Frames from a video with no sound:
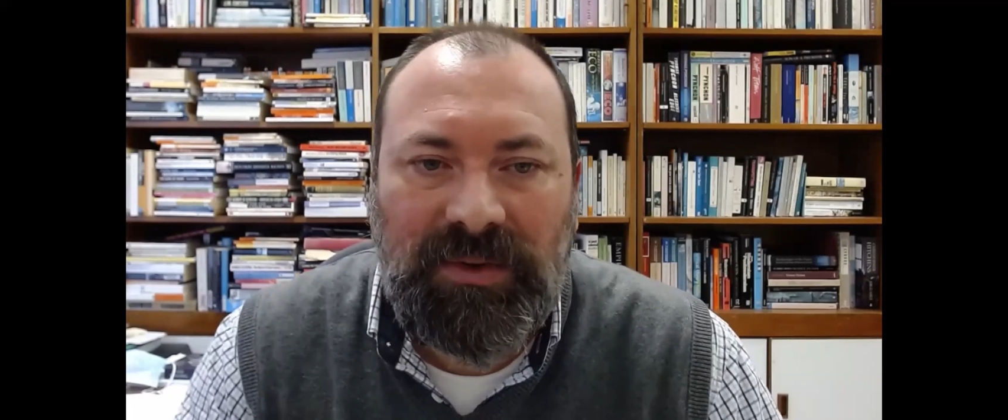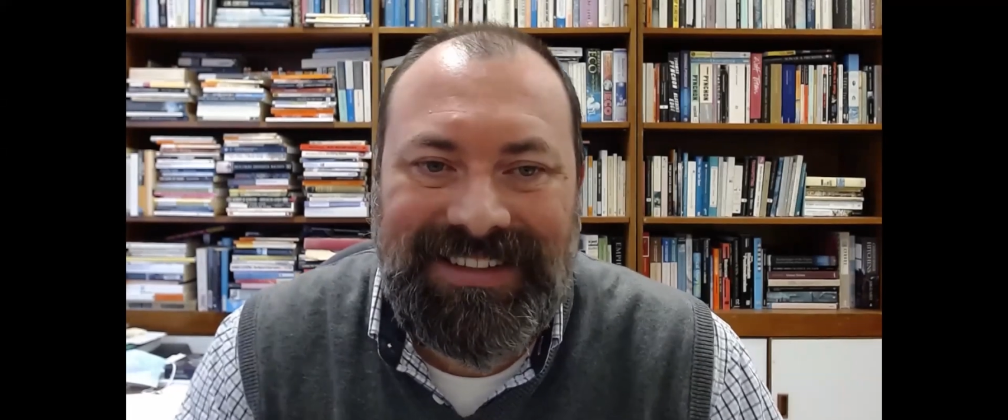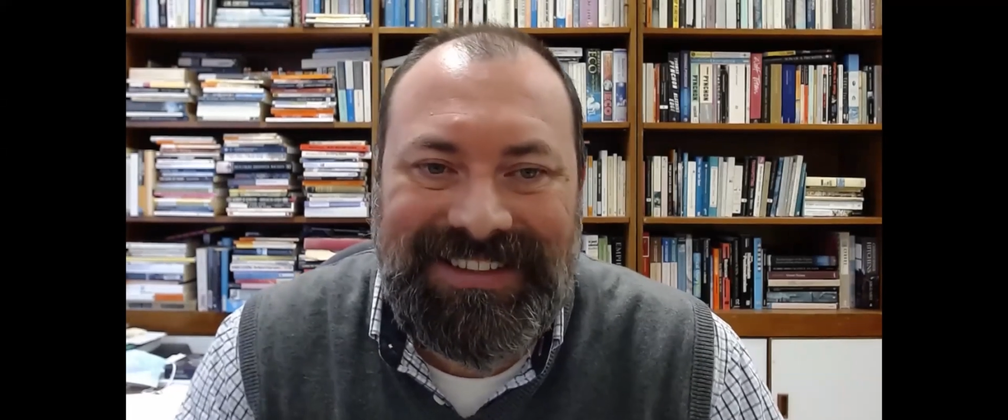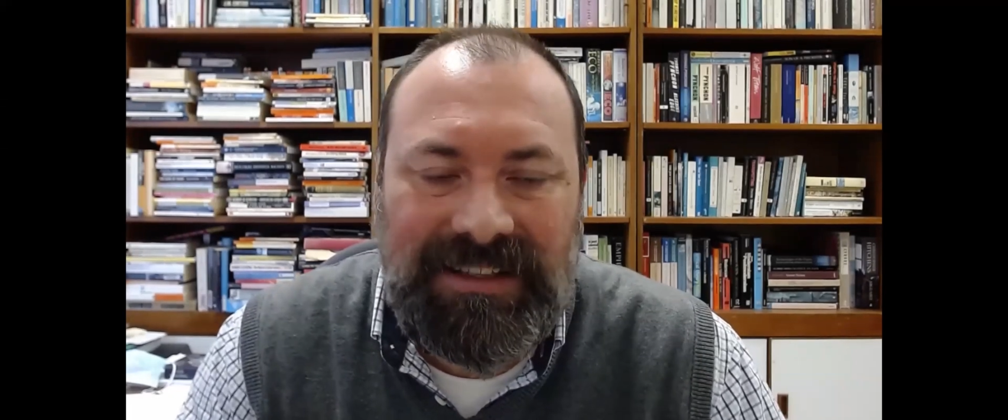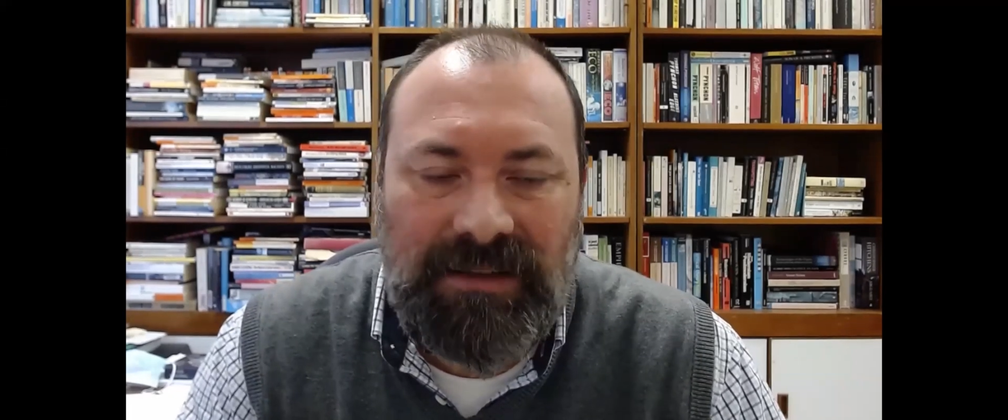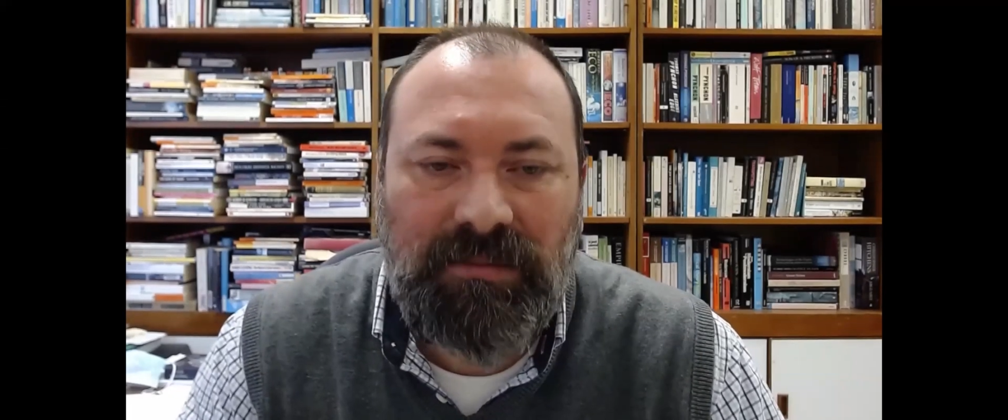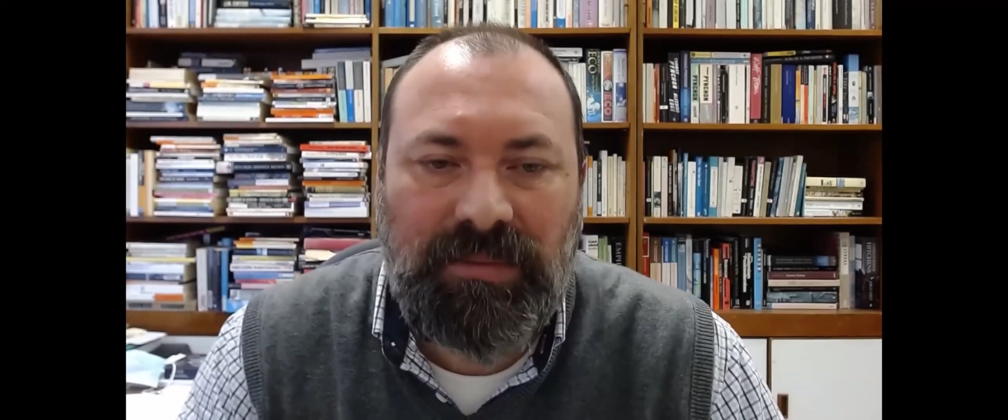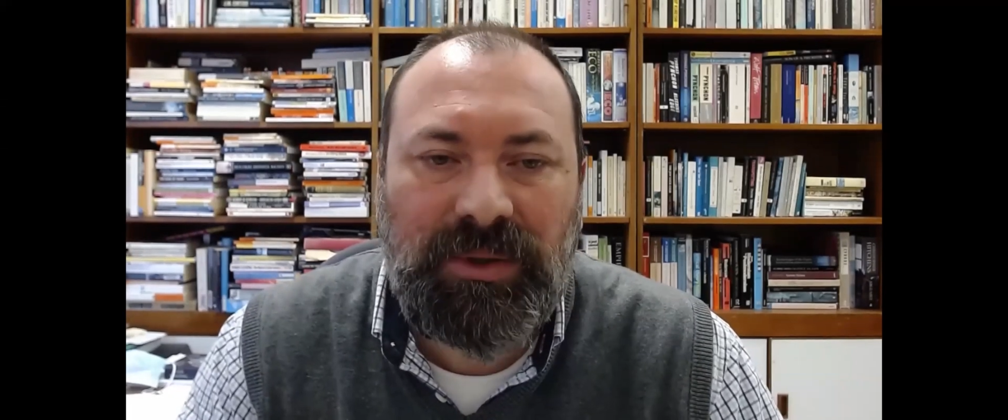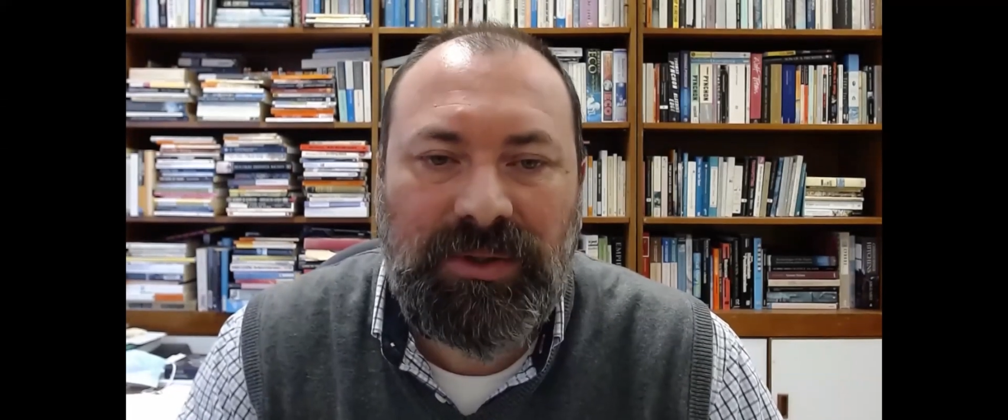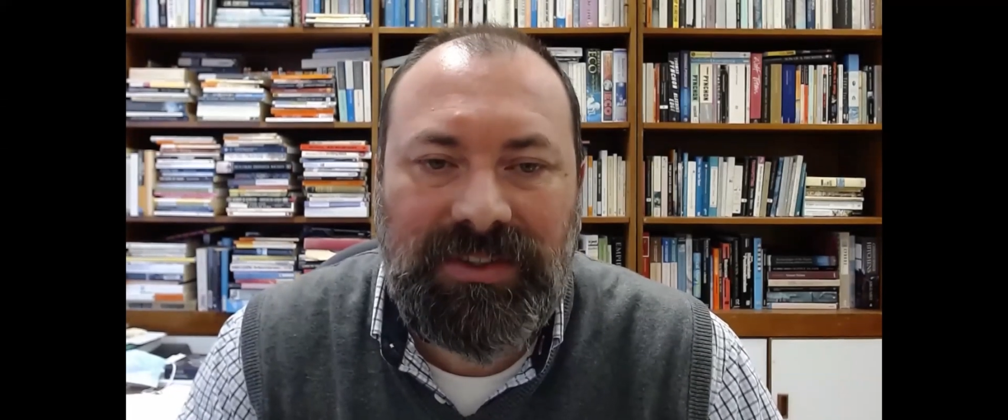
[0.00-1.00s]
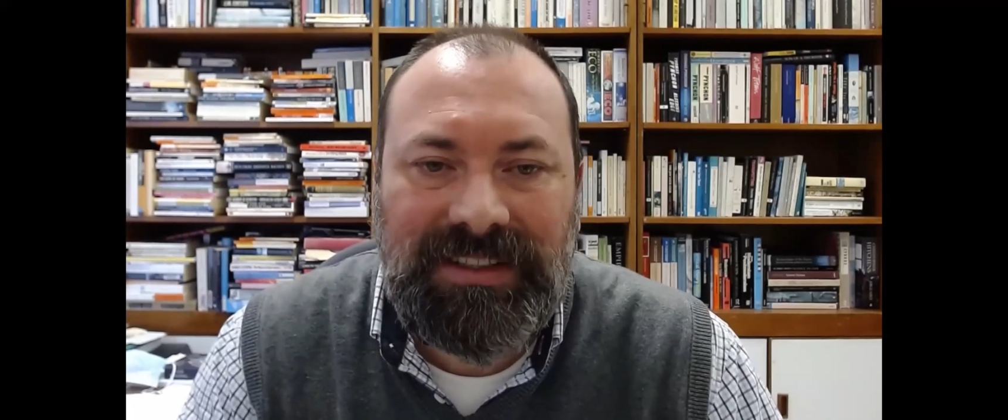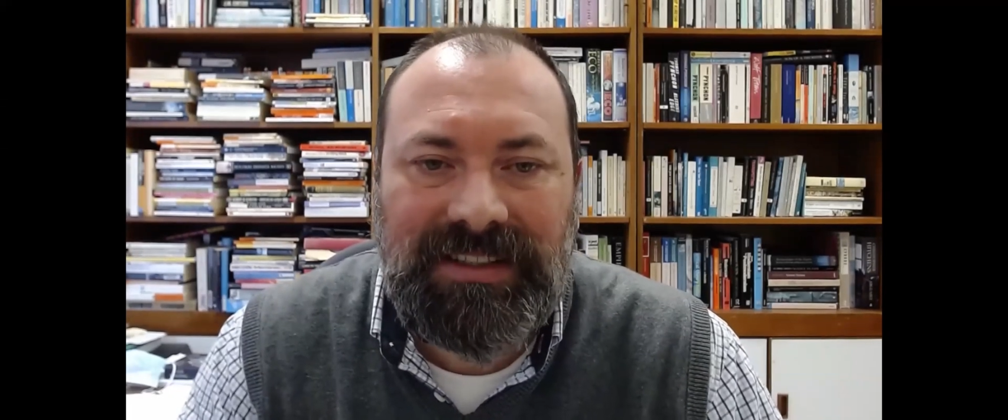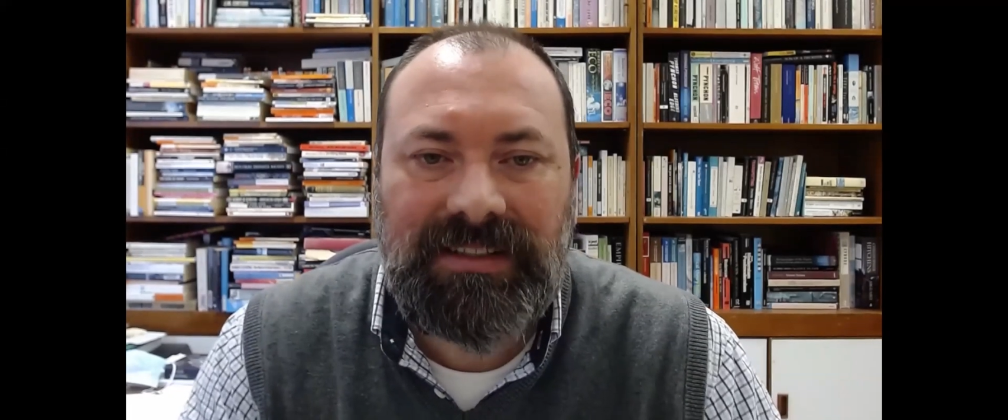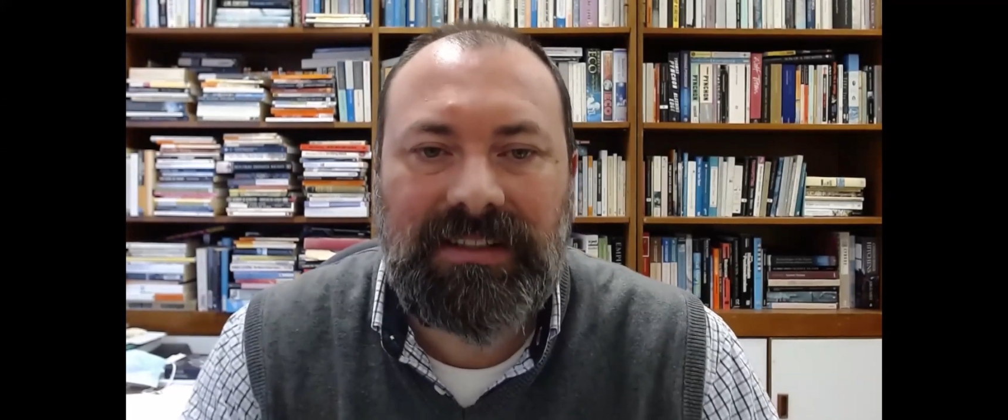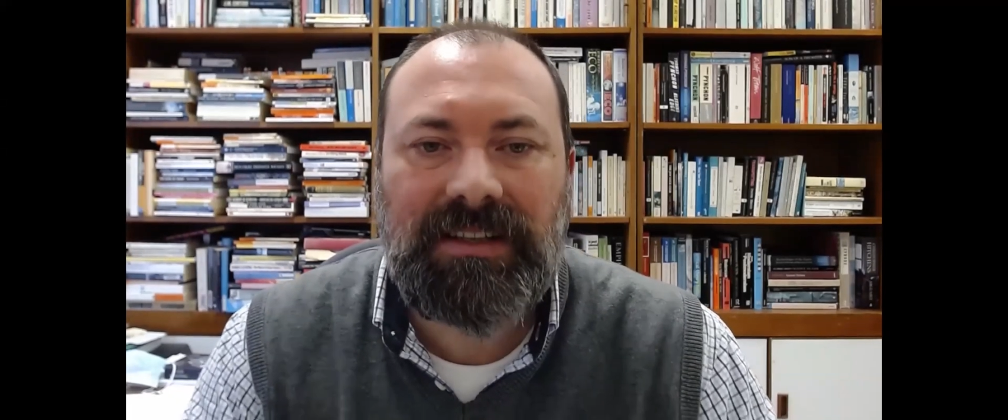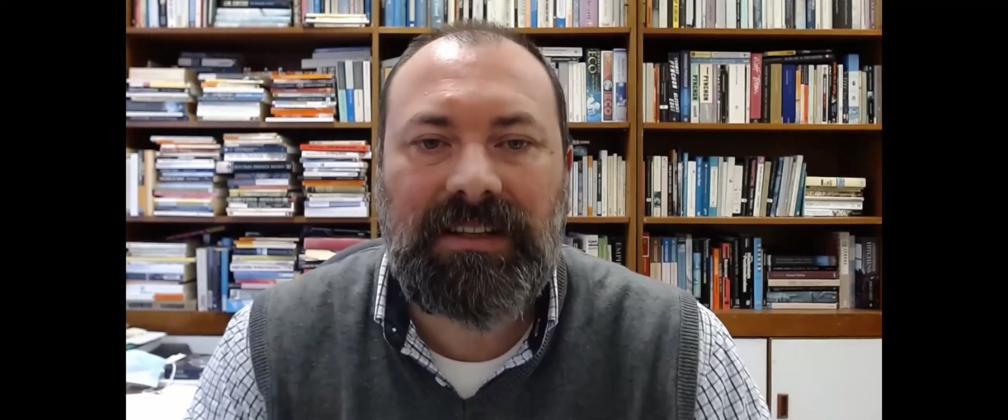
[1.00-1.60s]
statistical analysis